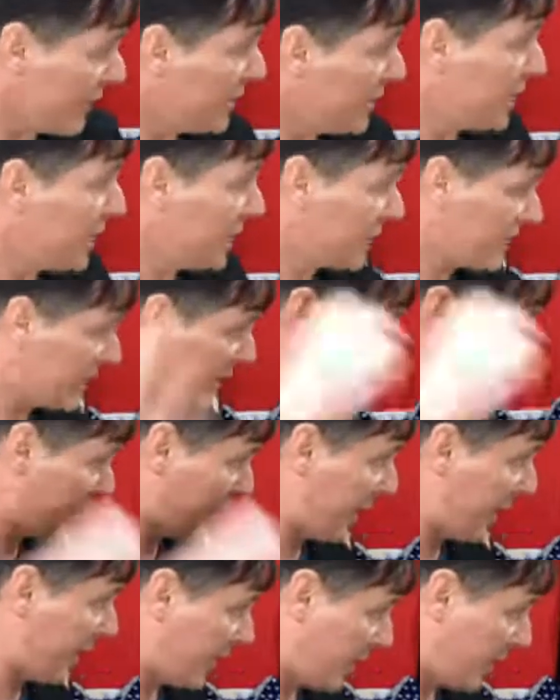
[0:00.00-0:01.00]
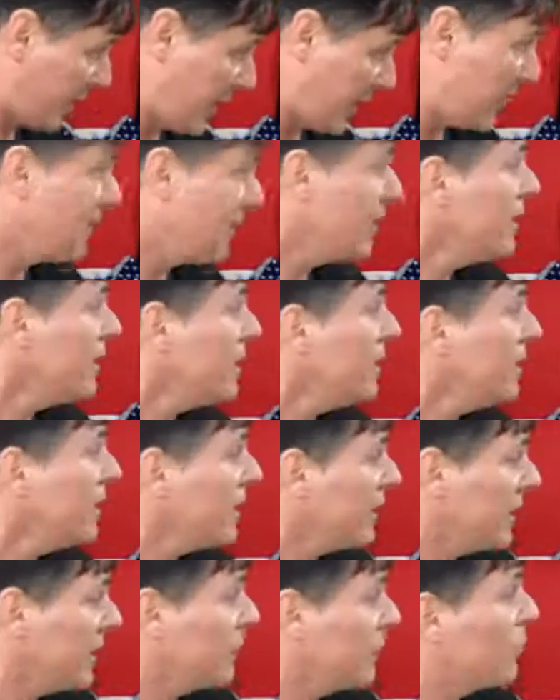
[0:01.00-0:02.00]
and came back again.
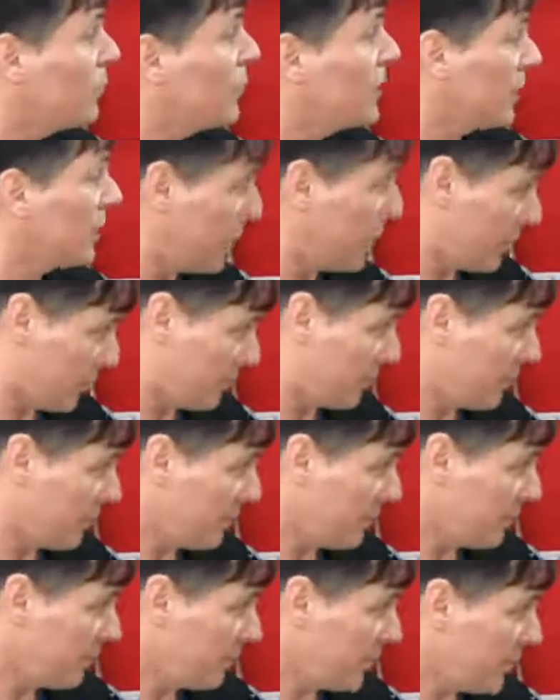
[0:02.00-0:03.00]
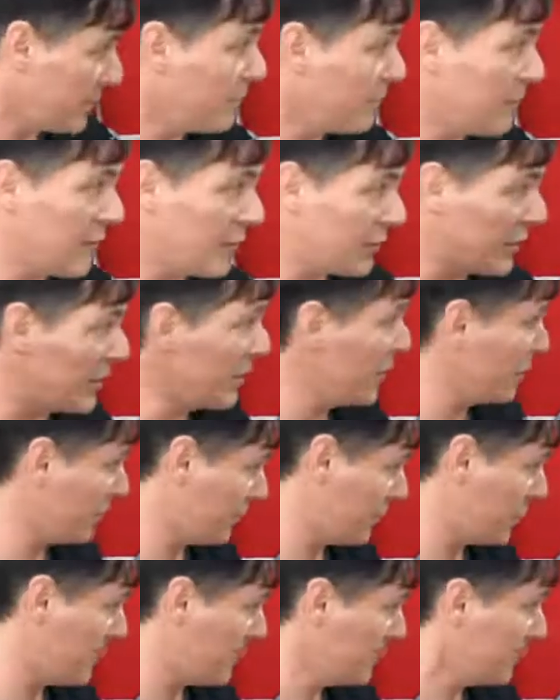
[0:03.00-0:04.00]
Right. And we know
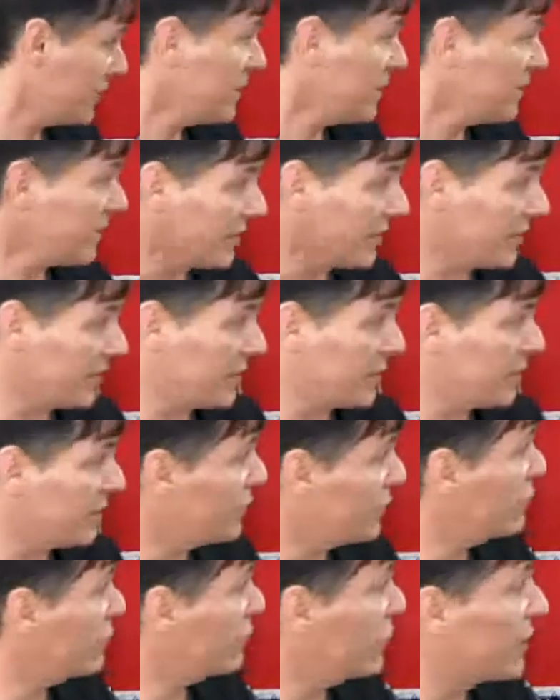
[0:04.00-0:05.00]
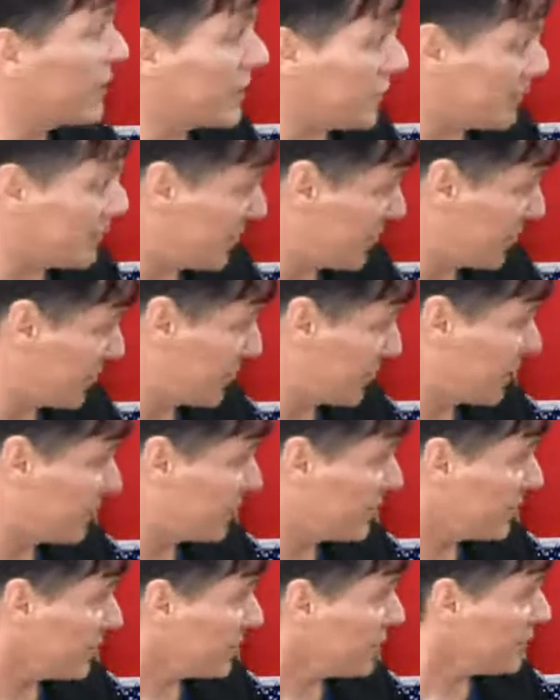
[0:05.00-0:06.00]
methadone, the drug
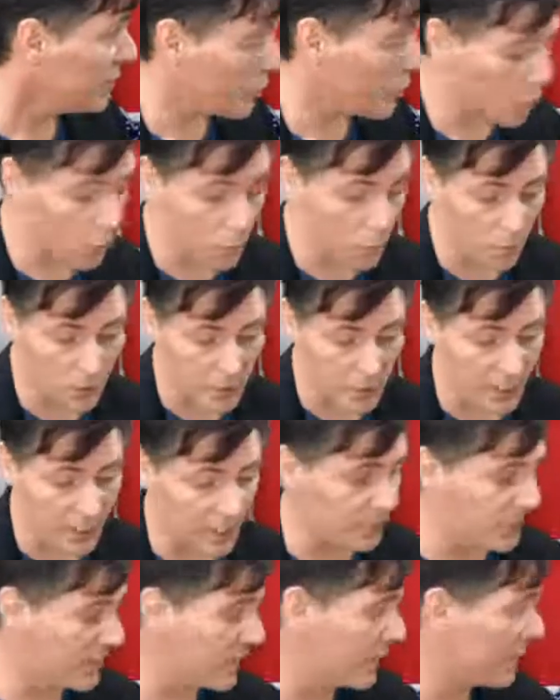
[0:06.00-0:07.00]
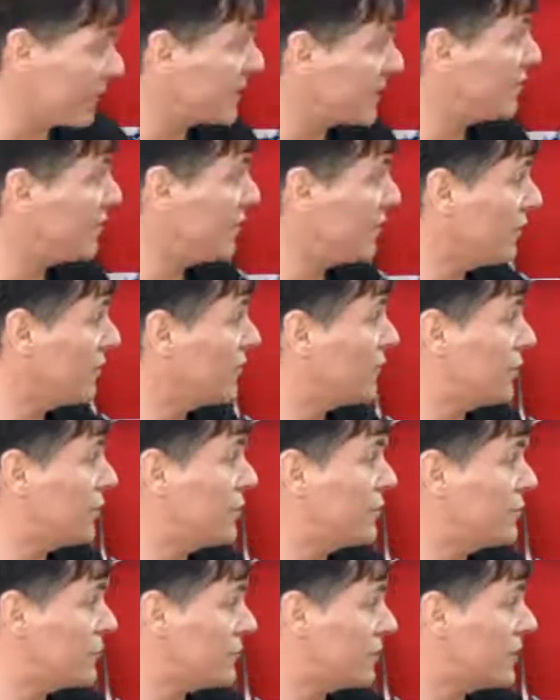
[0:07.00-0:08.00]
epidemic, the opiate epidemic in this
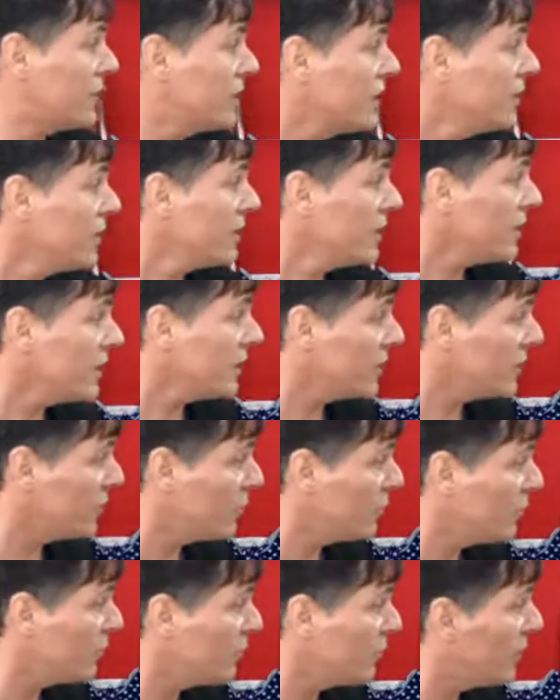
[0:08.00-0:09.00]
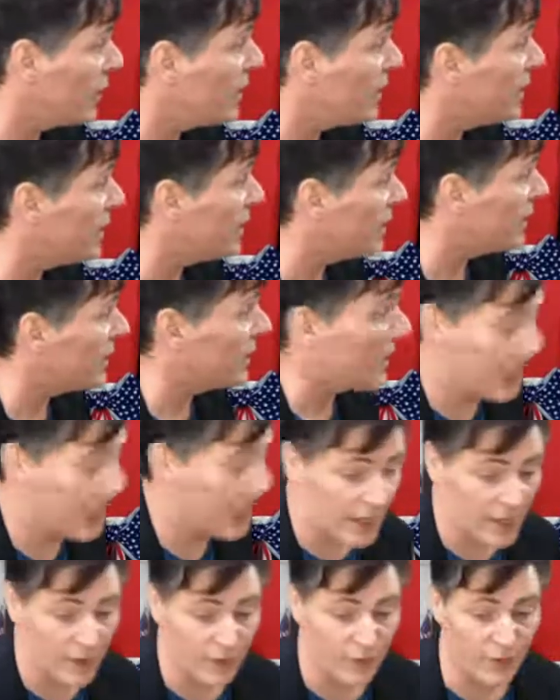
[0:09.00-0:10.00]
country, and what it
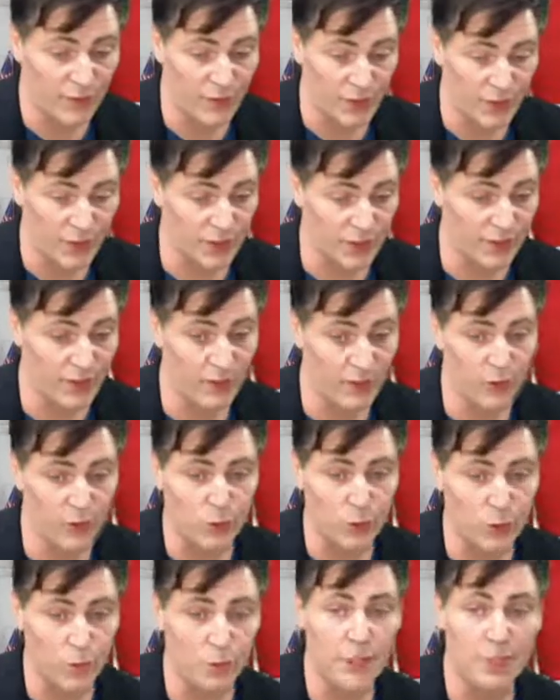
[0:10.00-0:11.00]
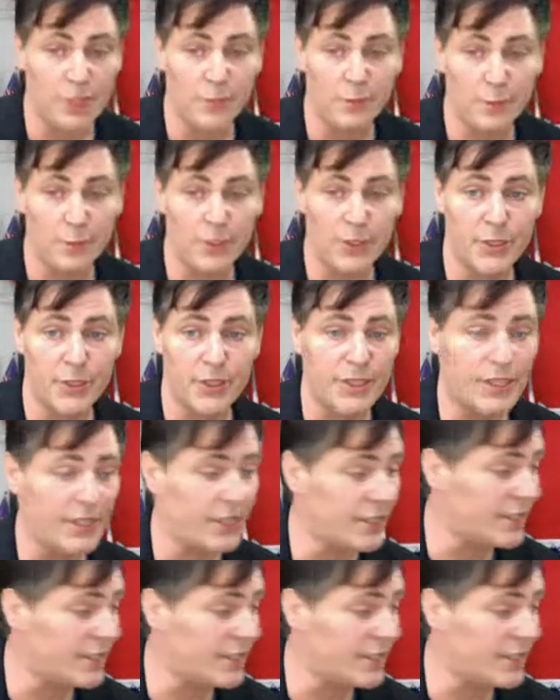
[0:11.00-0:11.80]
has done to people, it